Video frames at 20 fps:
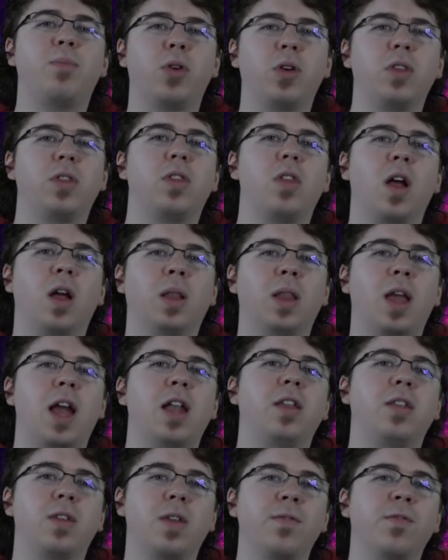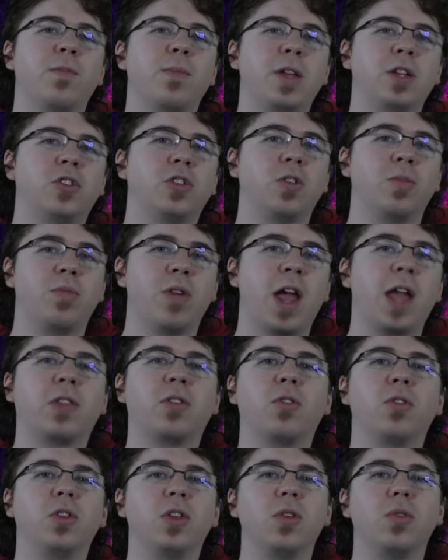put a lot of this information to
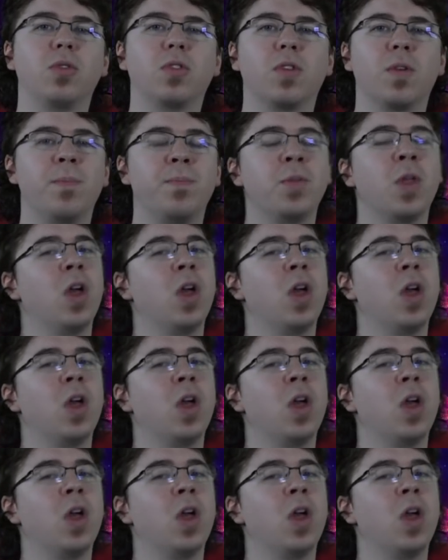practical use.